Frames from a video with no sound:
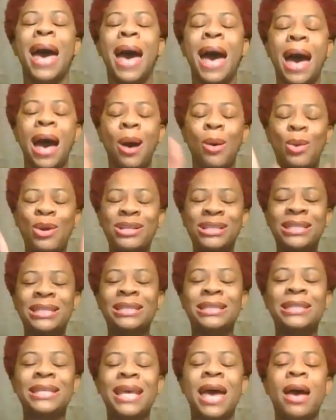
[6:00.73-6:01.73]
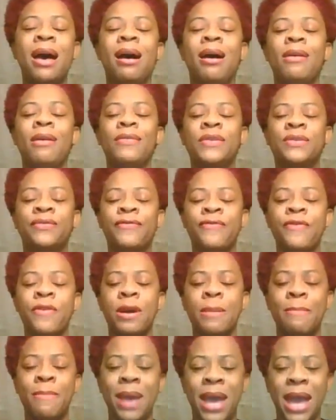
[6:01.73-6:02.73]
ourselves
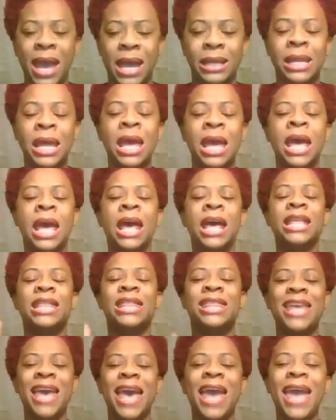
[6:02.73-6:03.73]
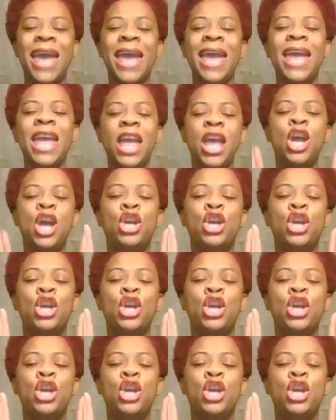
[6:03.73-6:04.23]
from men. They